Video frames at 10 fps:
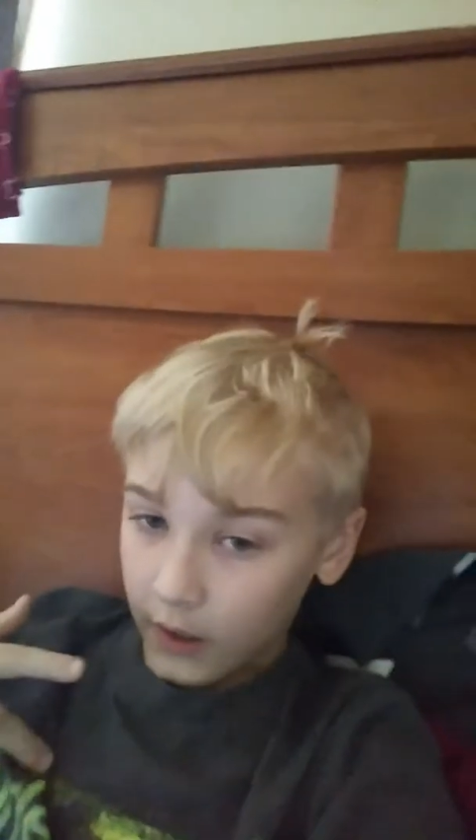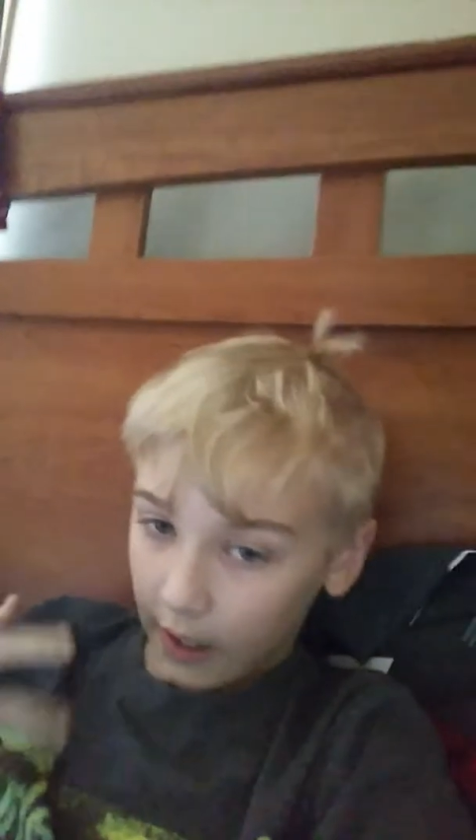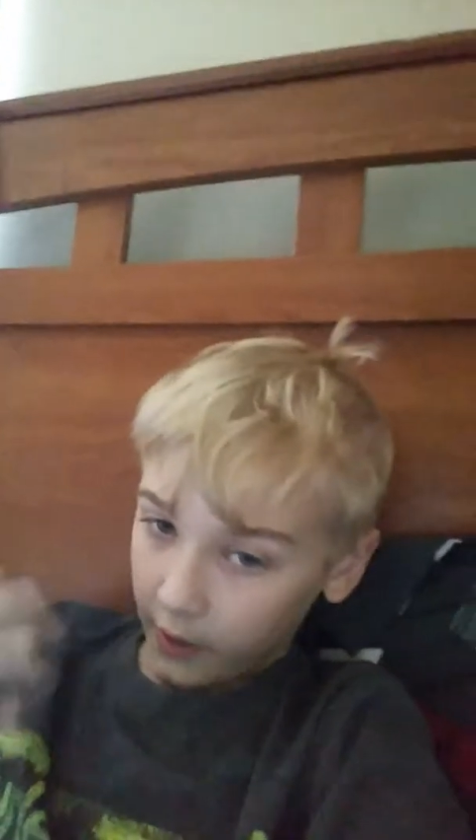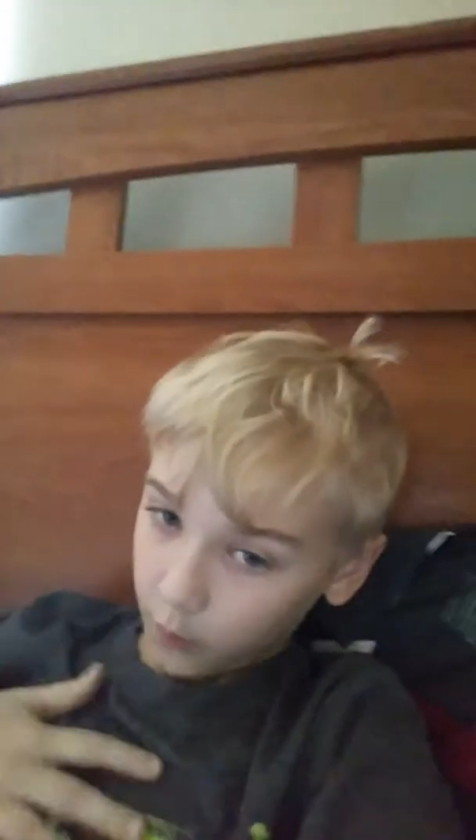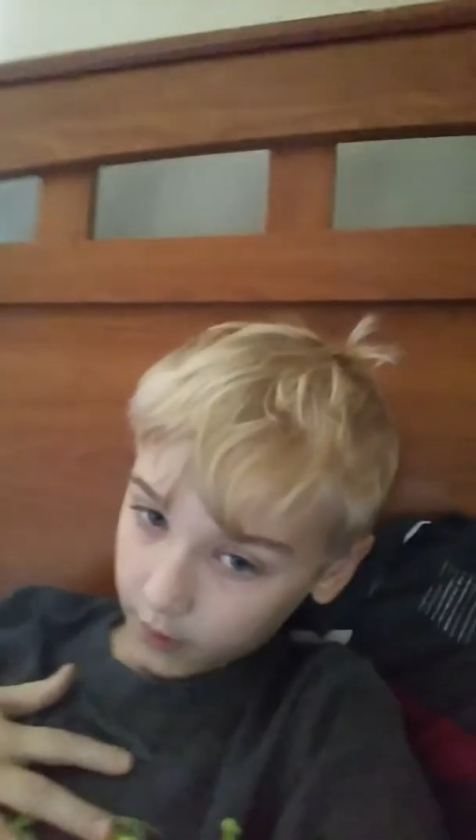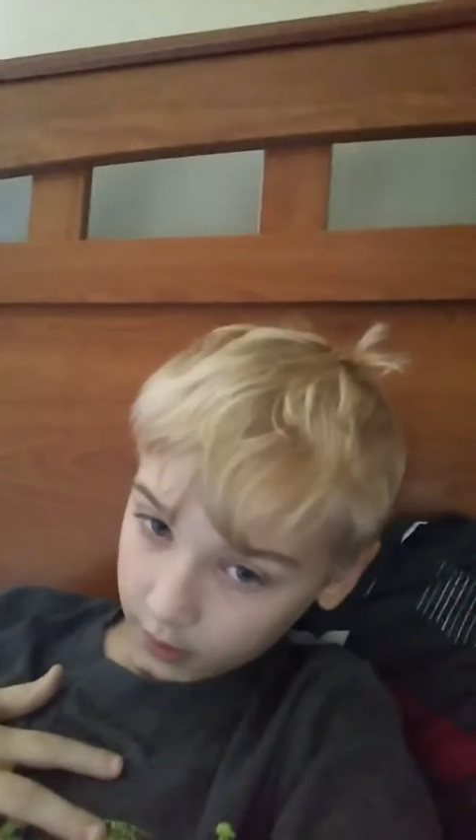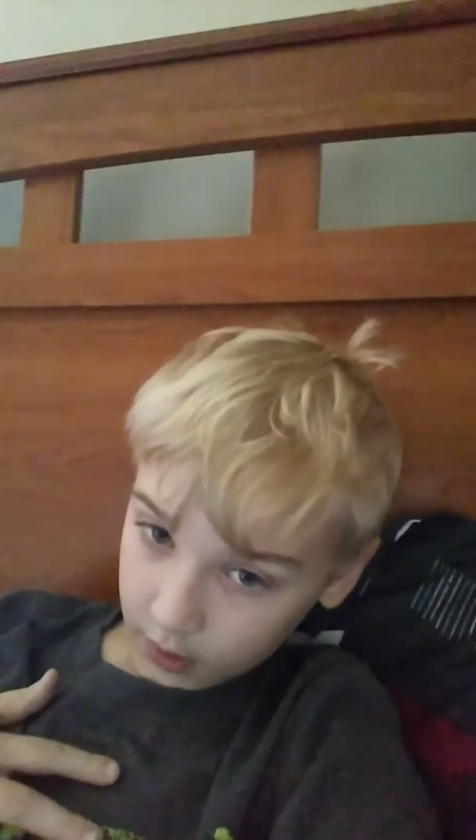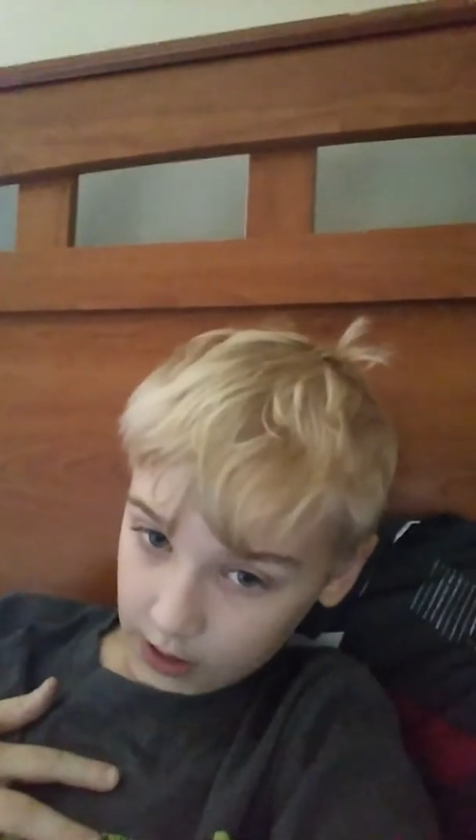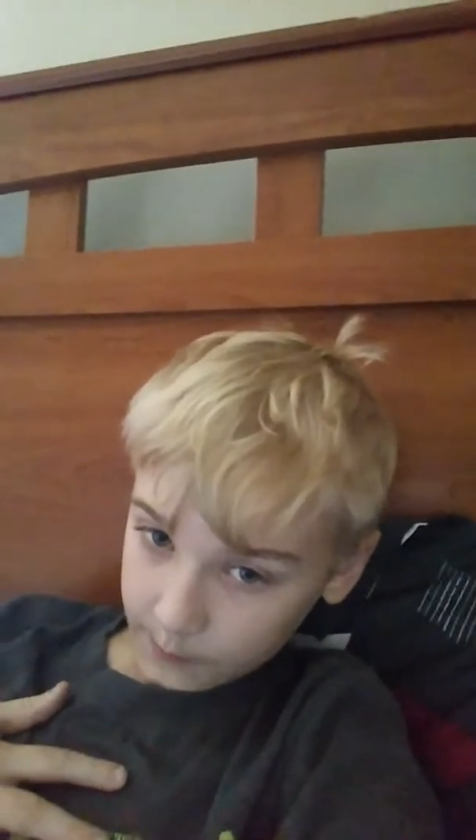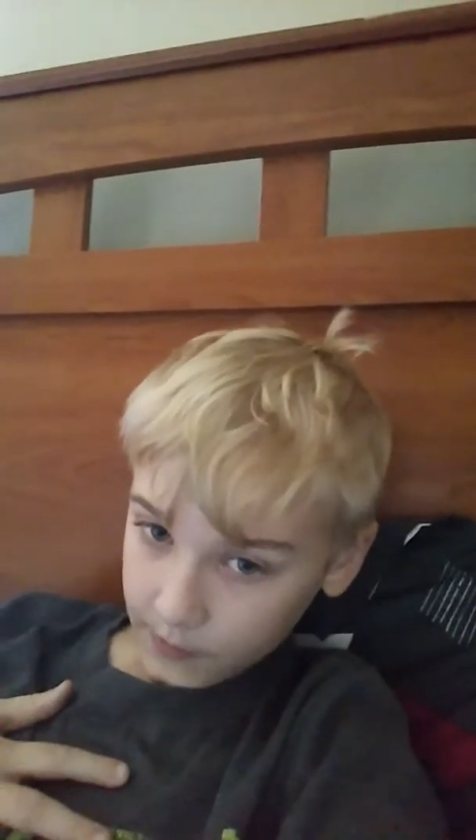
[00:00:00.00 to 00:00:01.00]
I don't want to
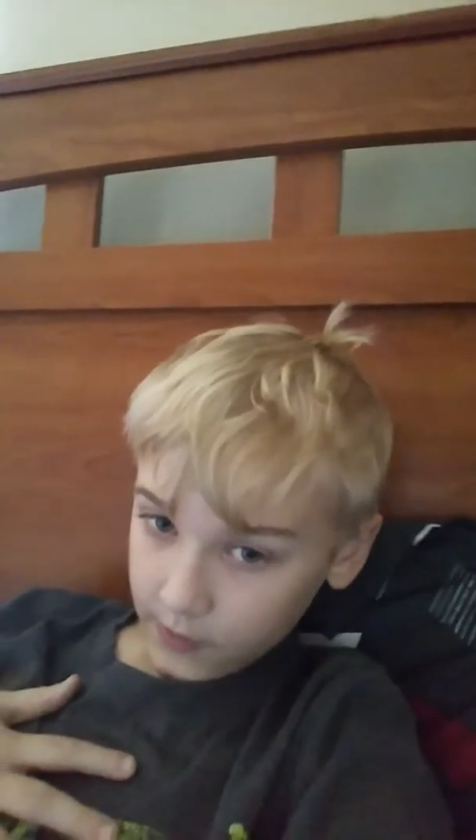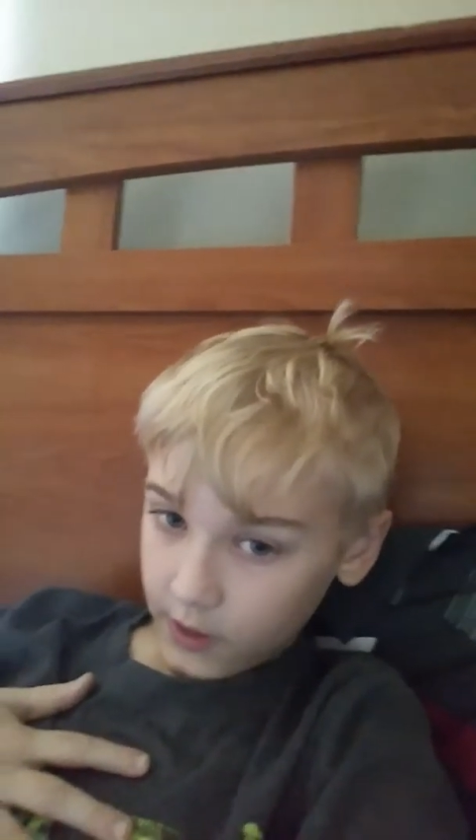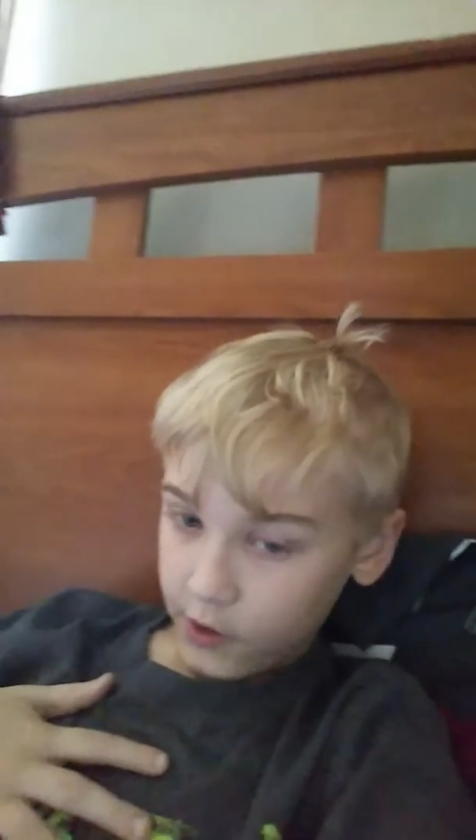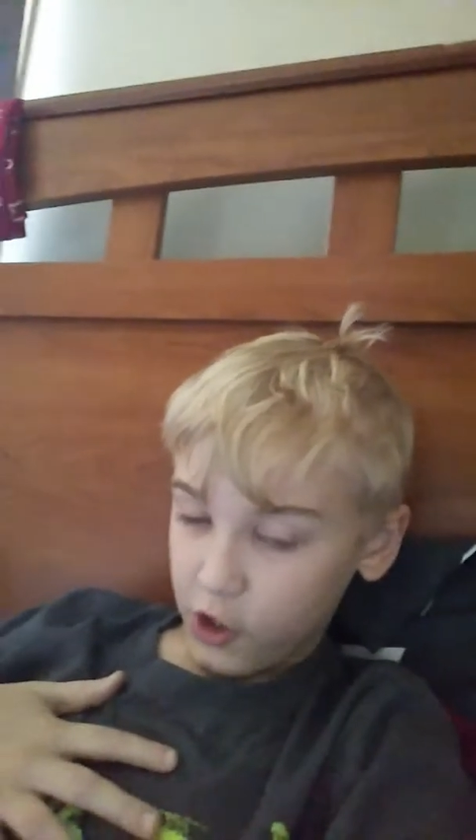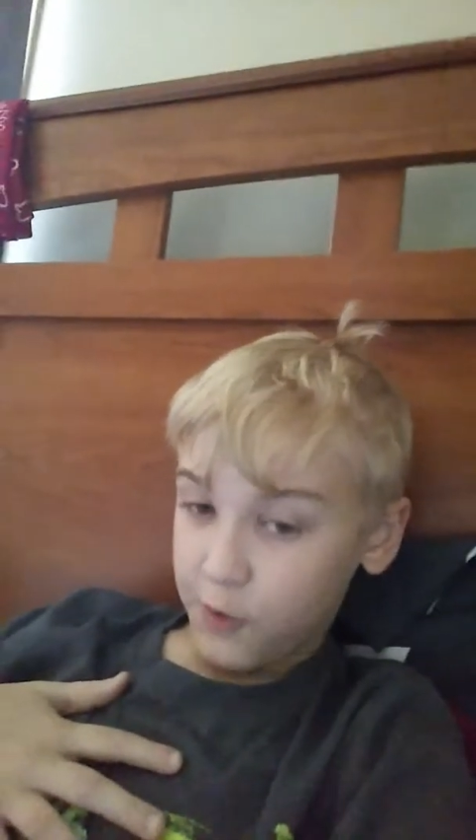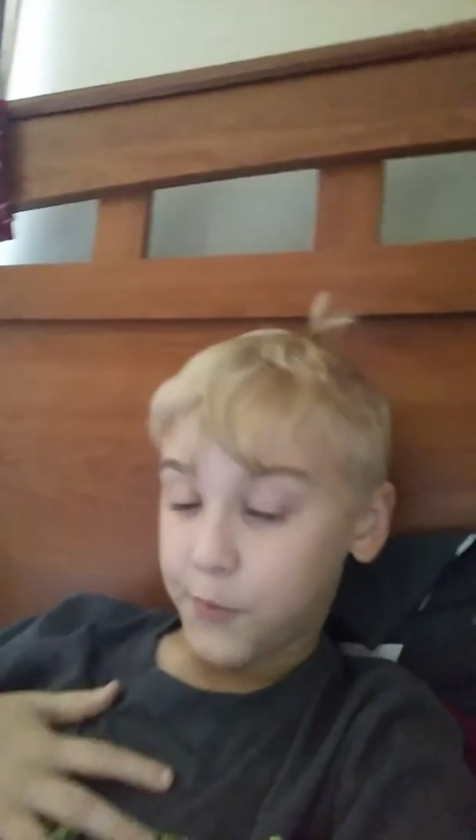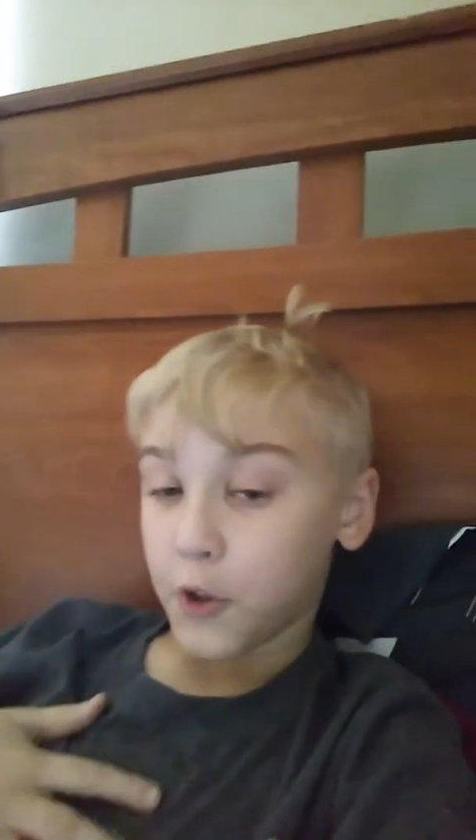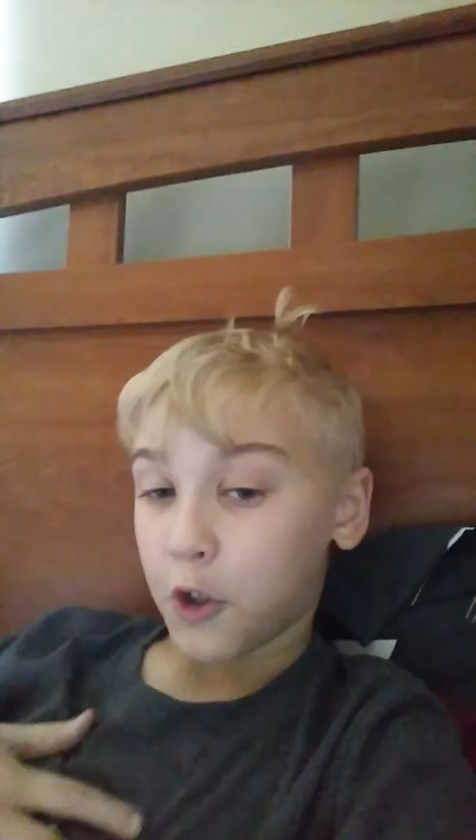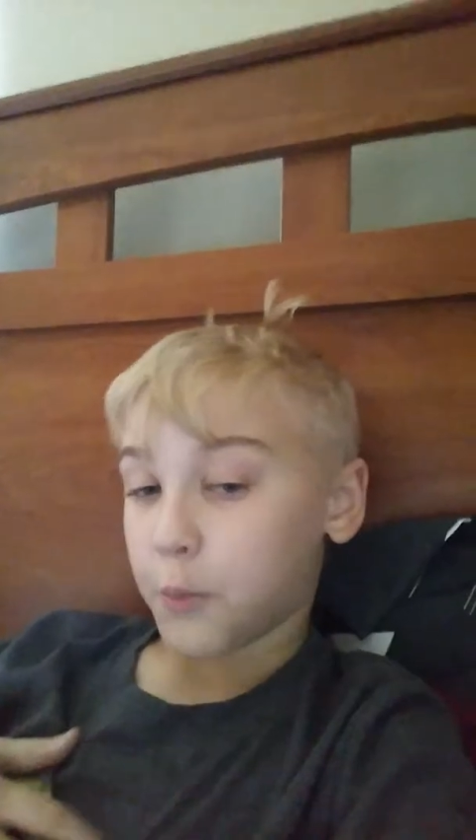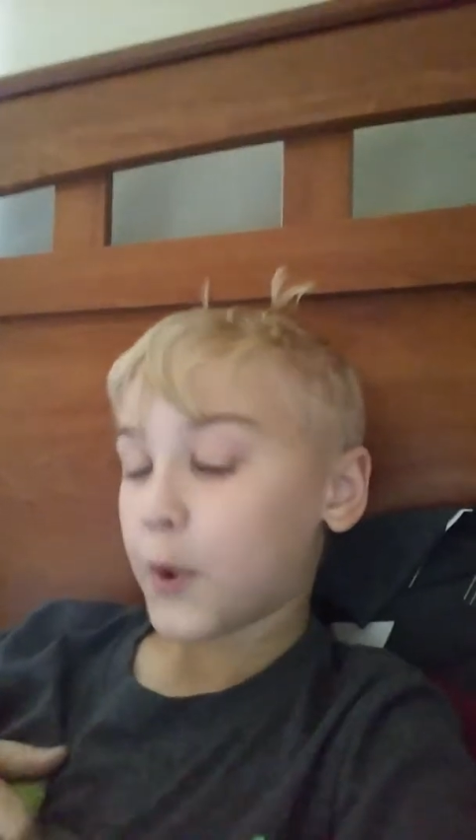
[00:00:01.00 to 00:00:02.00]
copyright Jake
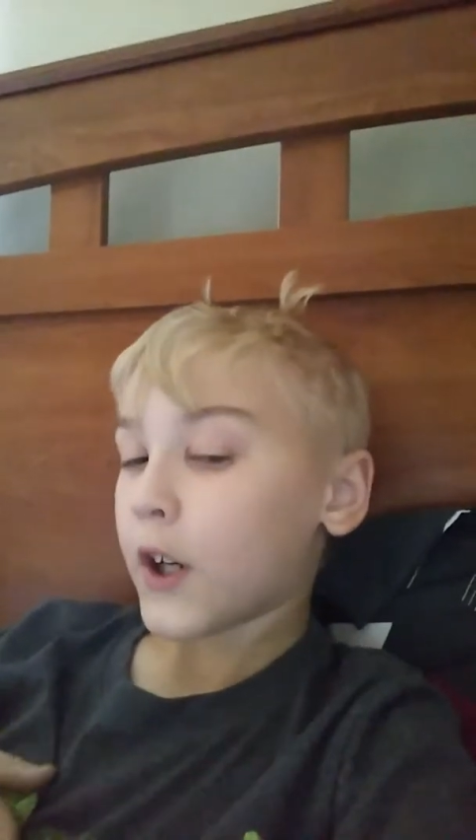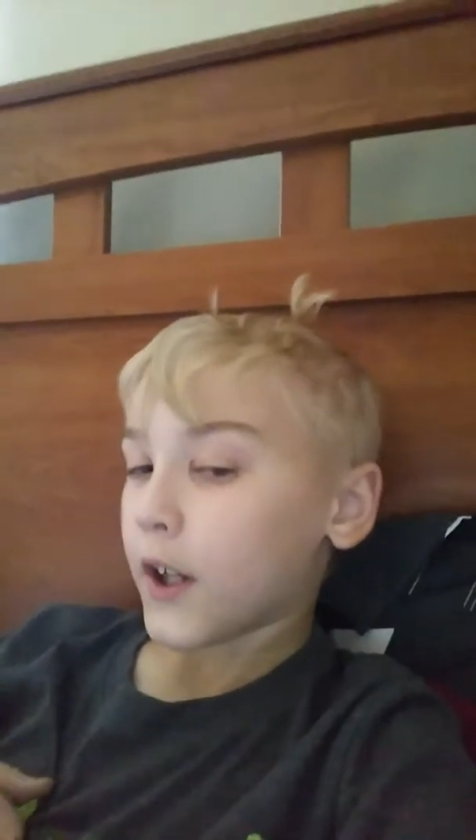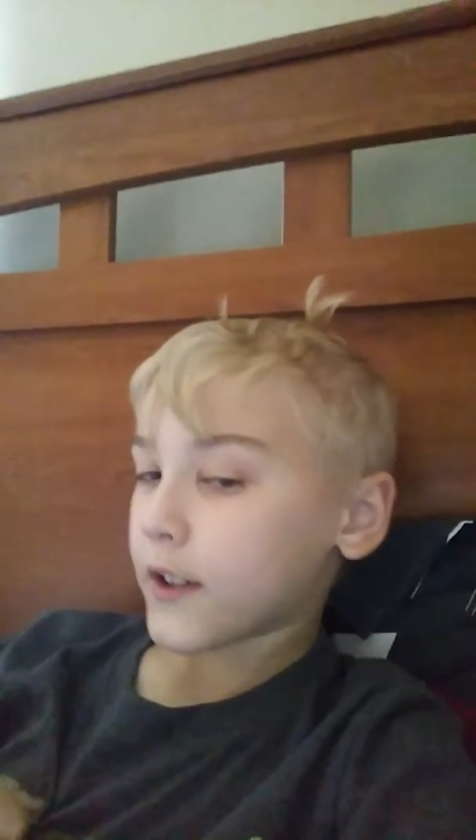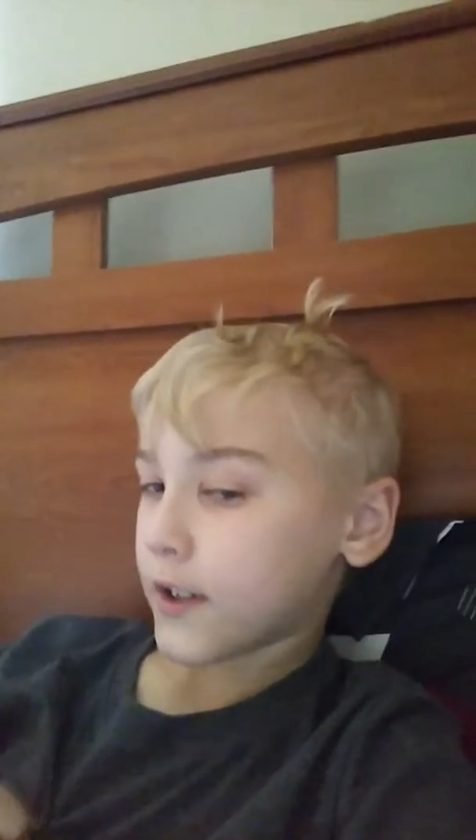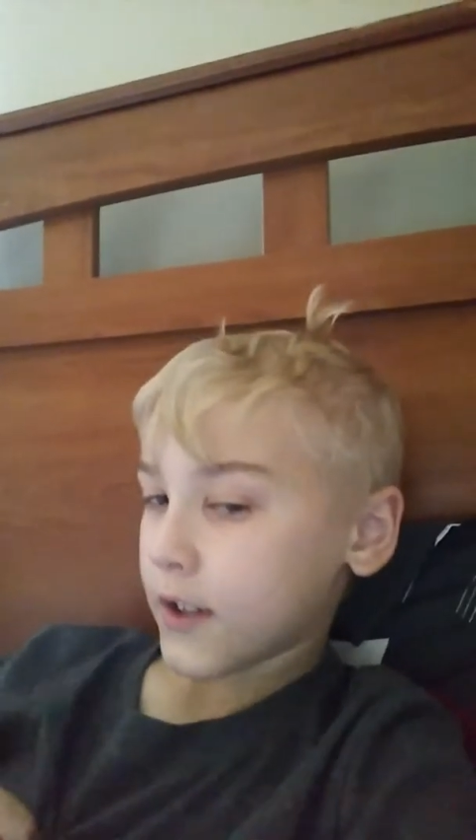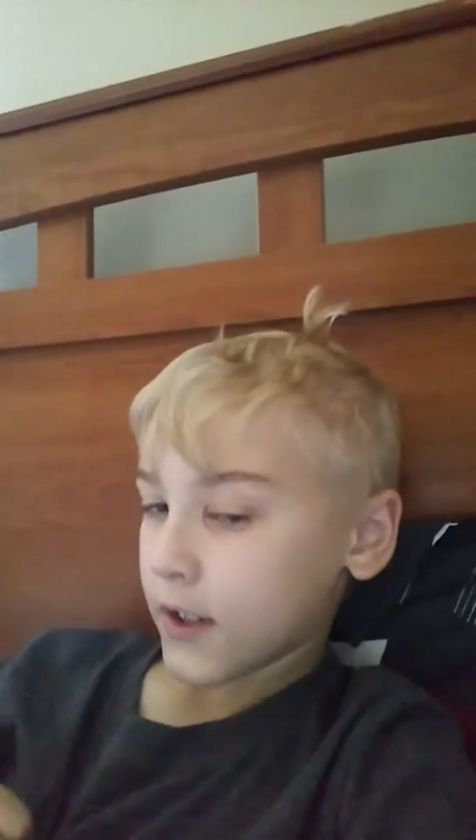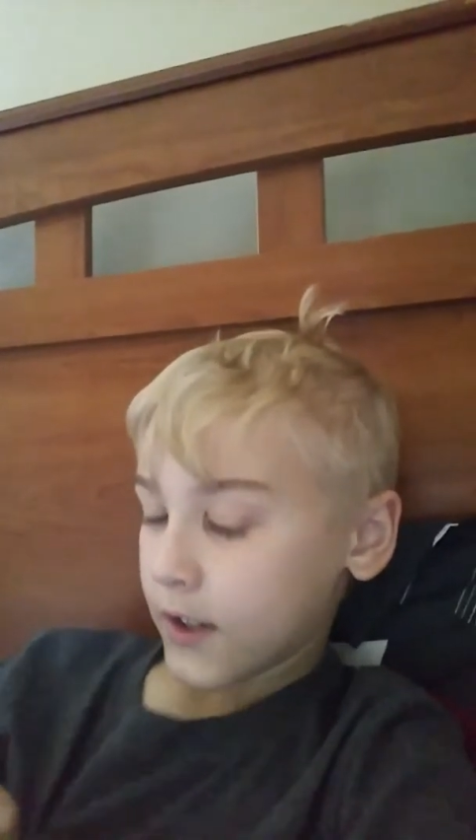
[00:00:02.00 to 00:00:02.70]
Paul, but